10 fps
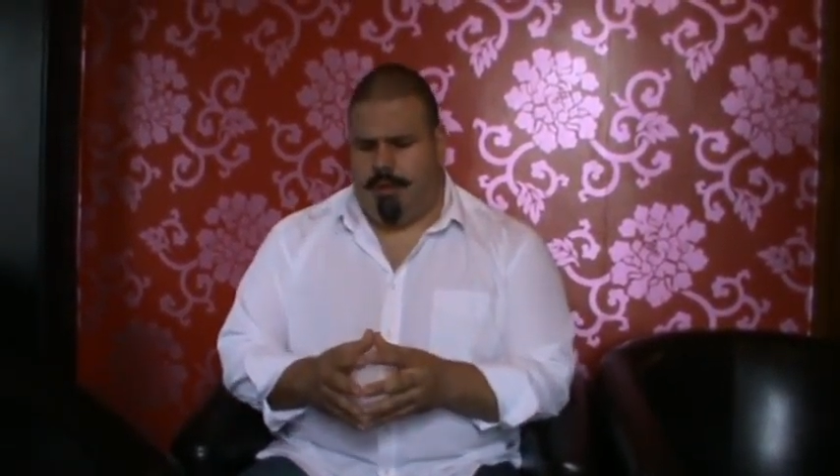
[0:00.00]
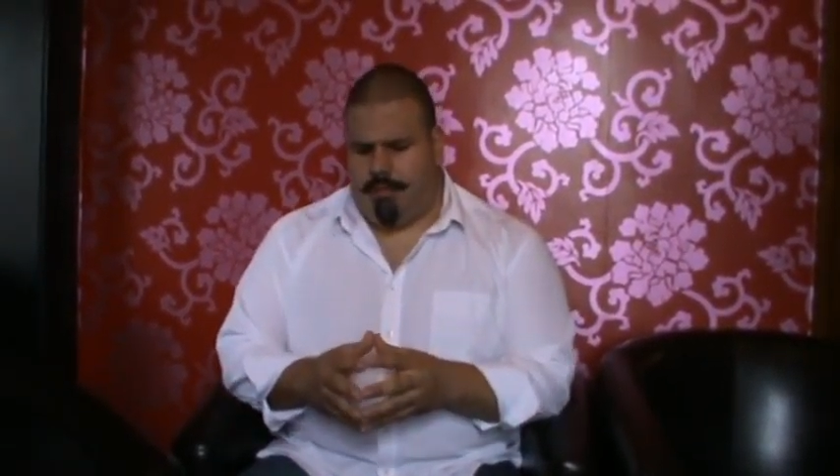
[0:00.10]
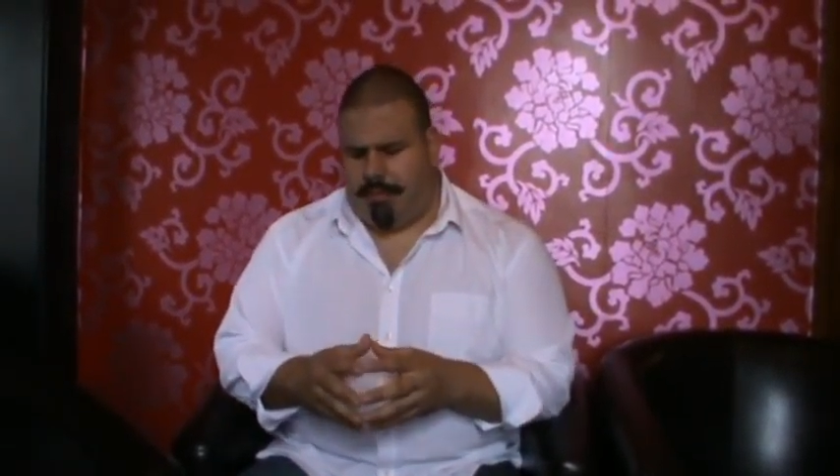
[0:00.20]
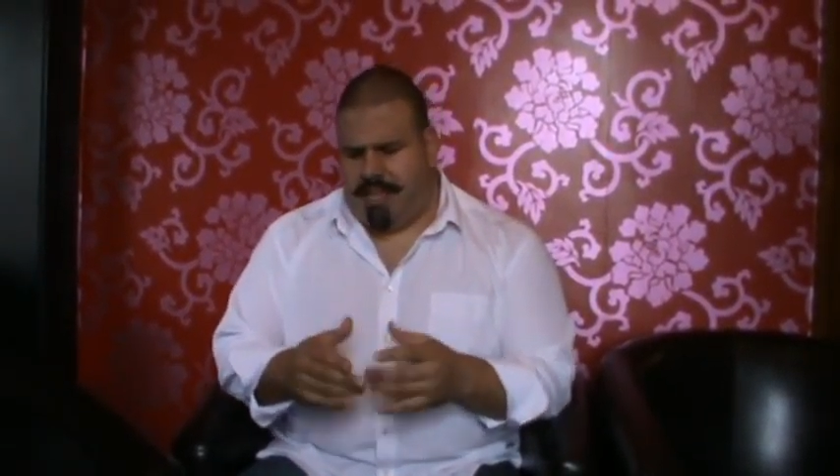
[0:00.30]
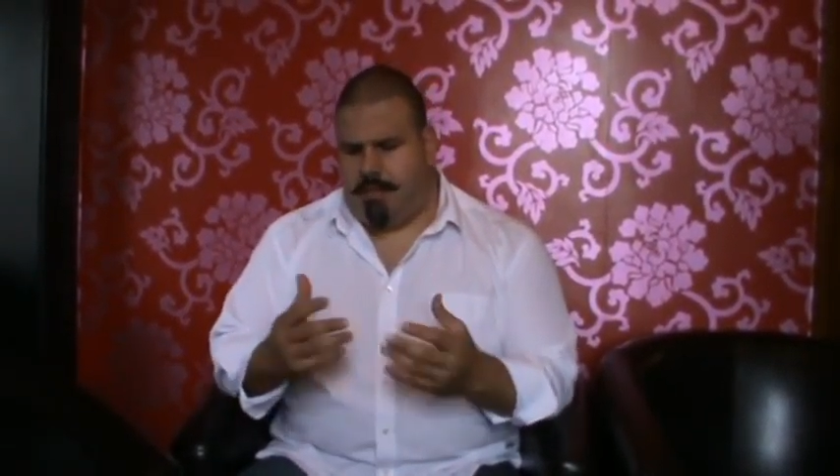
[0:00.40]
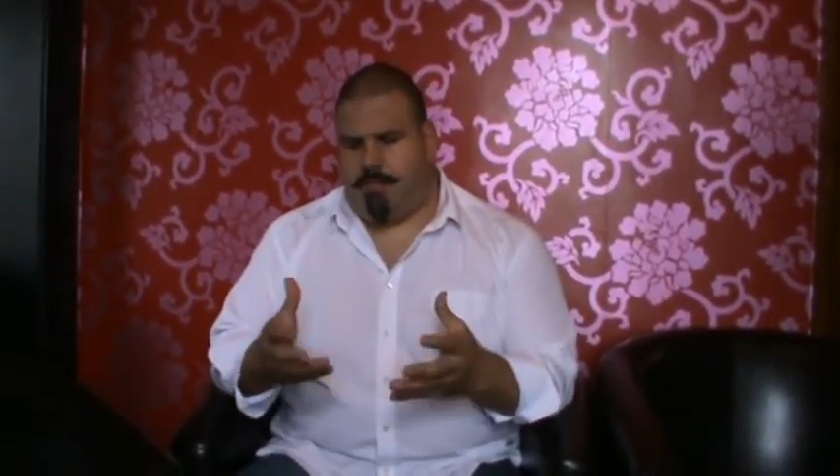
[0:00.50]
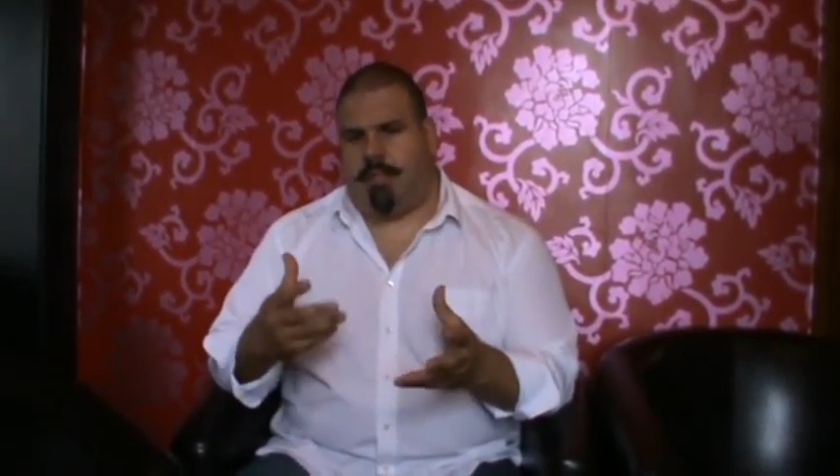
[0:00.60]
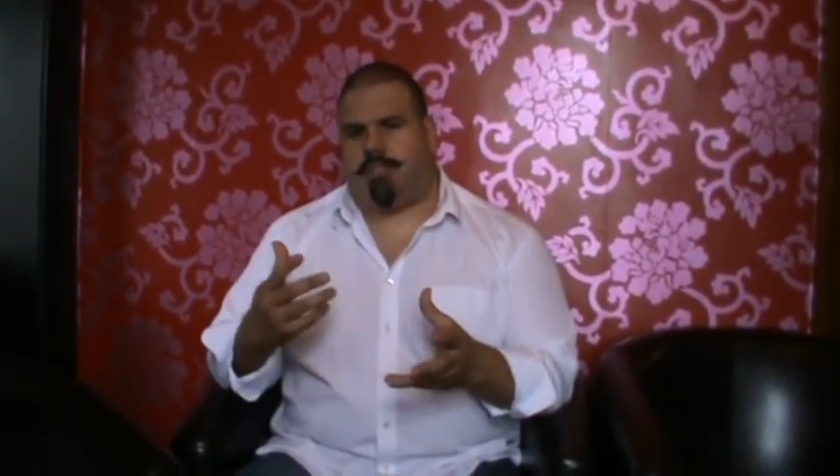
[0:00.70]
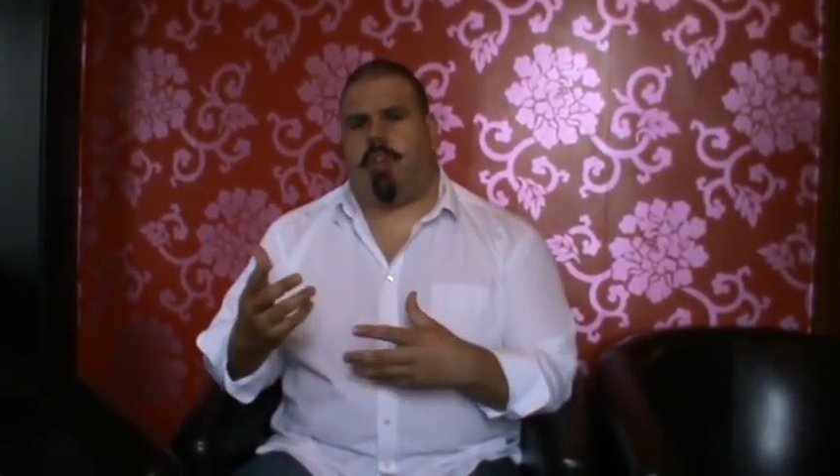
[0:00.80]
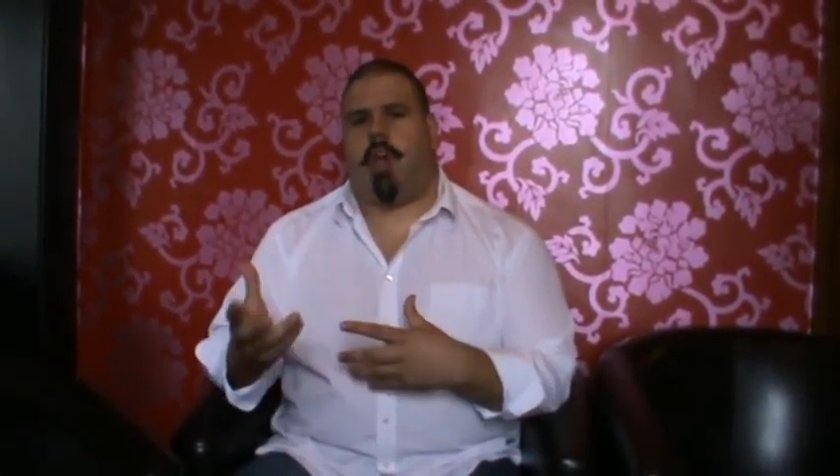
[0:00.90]
Probably your
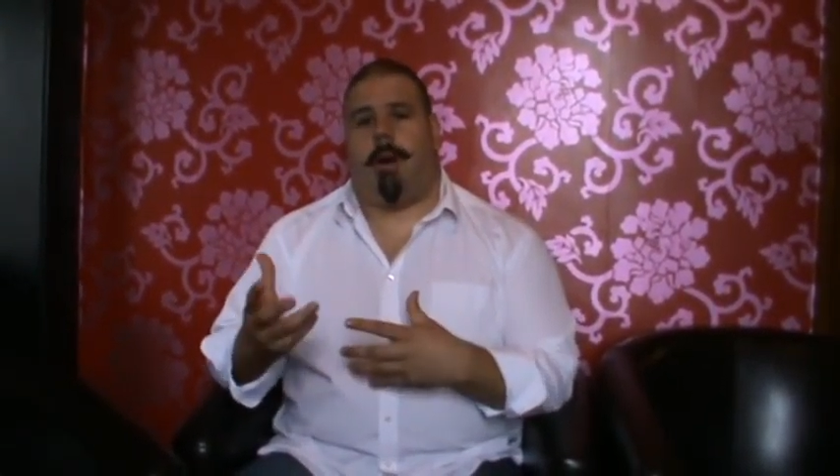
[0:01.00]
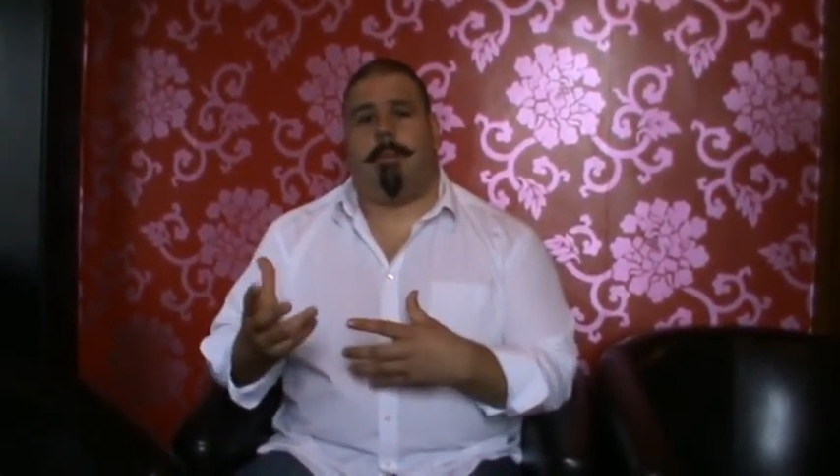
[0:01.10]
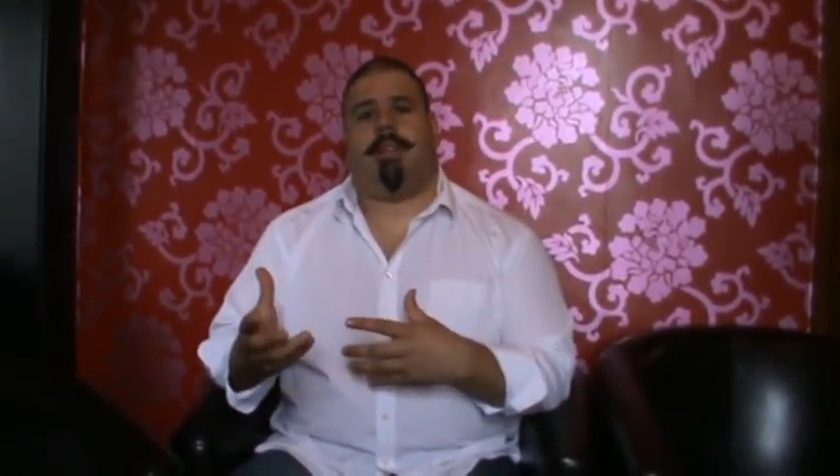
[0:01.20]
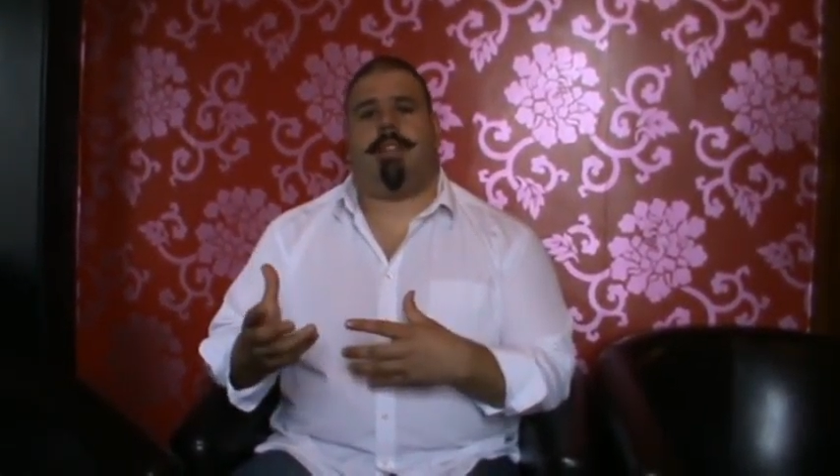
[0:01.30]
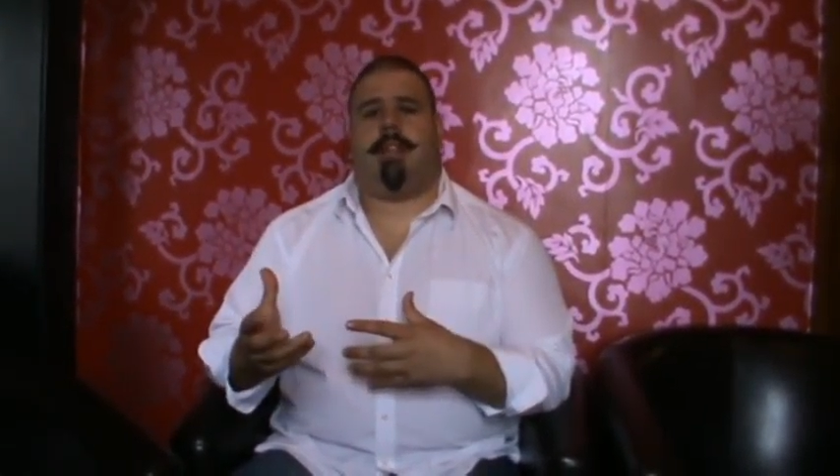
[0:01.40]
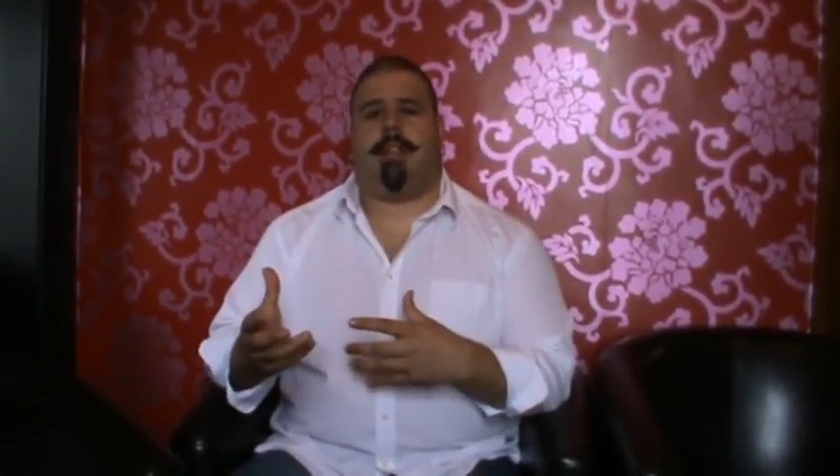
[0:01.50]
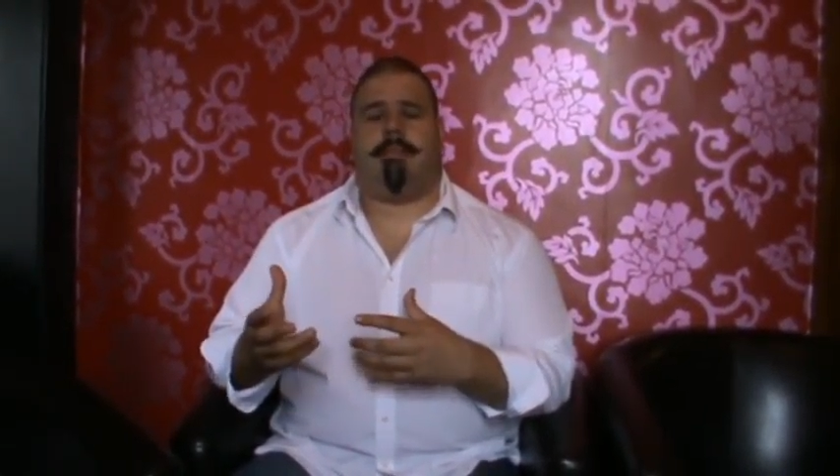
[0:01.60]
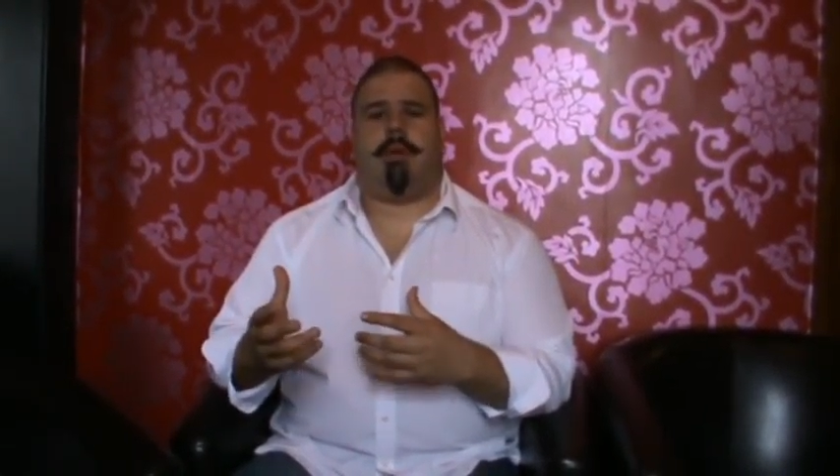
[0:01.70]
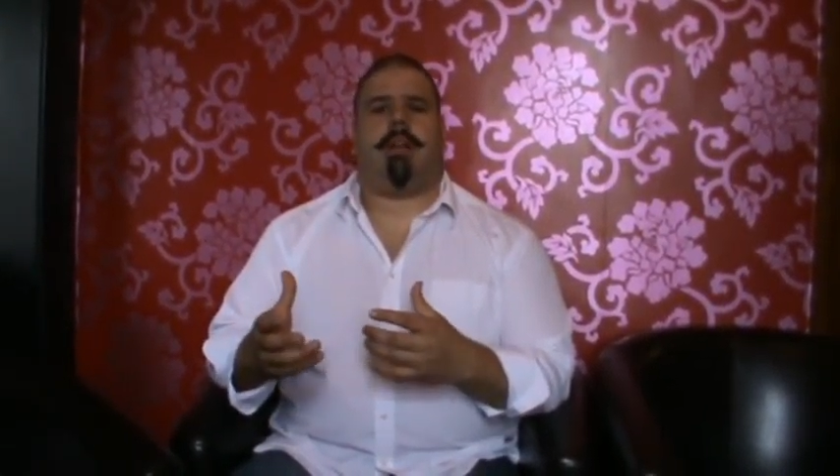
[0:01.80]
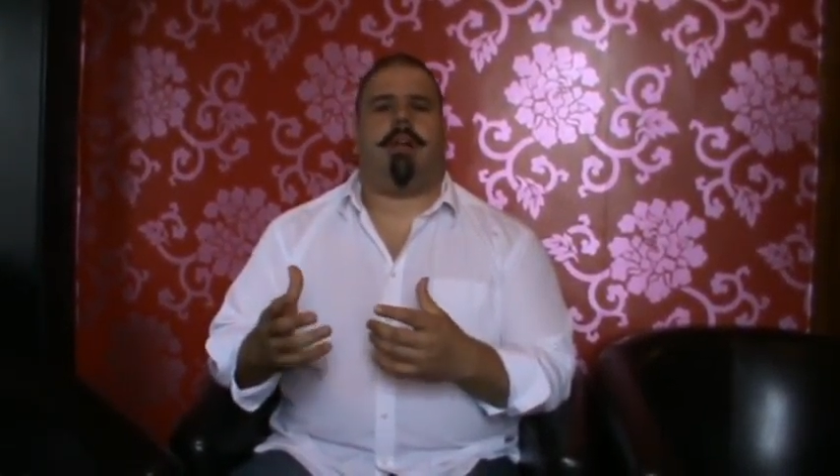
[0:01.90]
most common thing
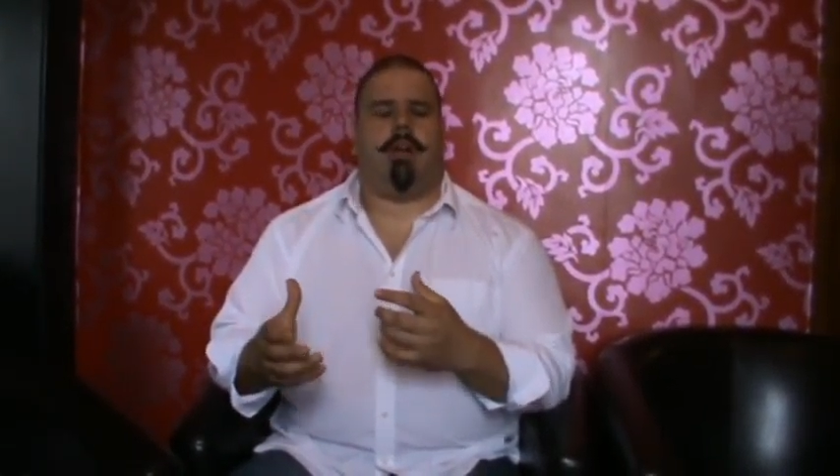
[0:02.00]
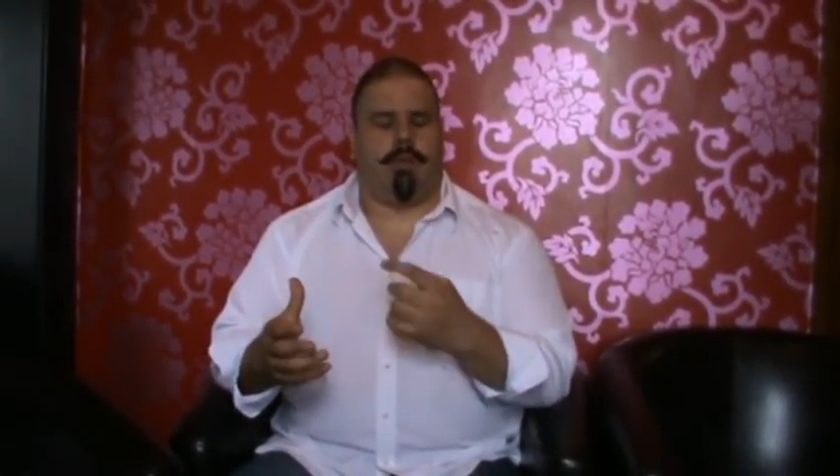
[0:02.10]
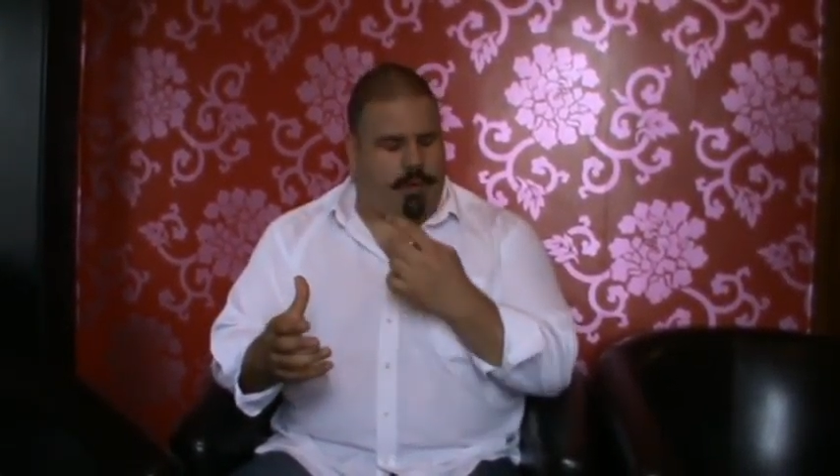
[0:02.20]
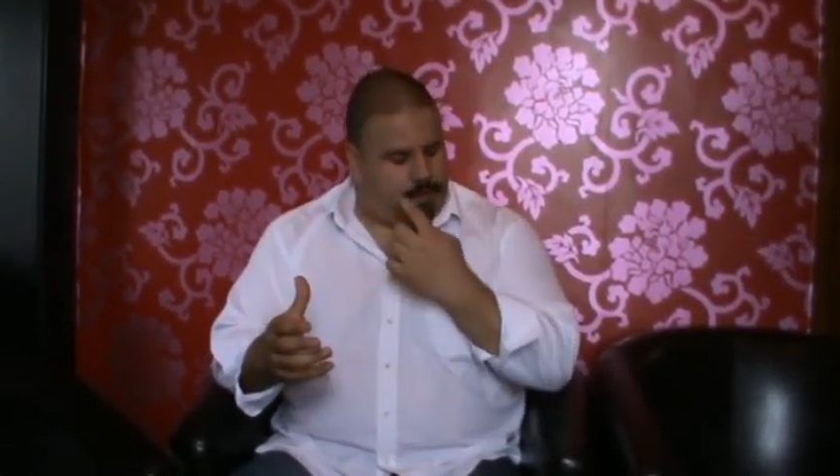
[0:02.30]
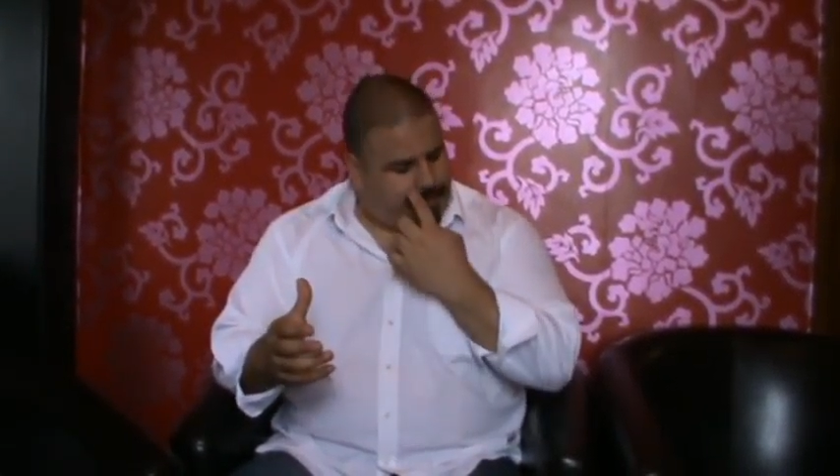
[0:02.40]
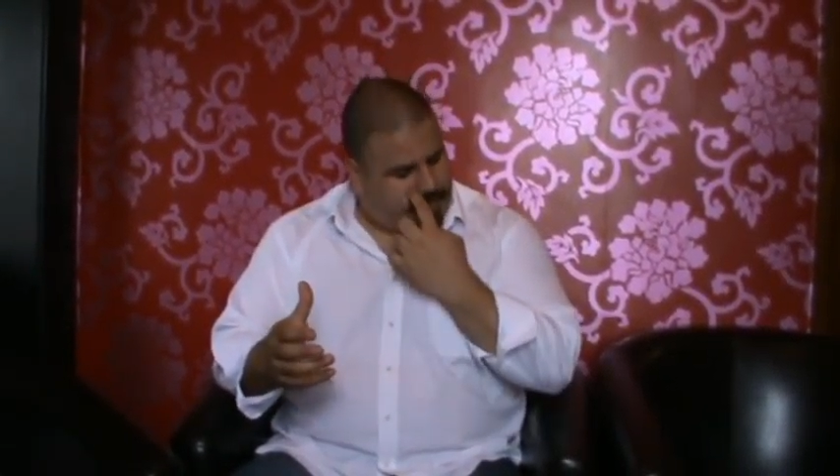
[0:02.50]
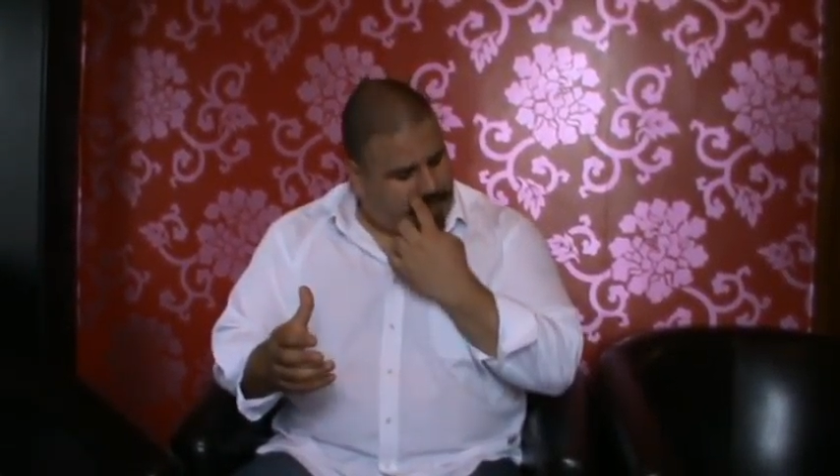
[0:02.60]
that might go wrong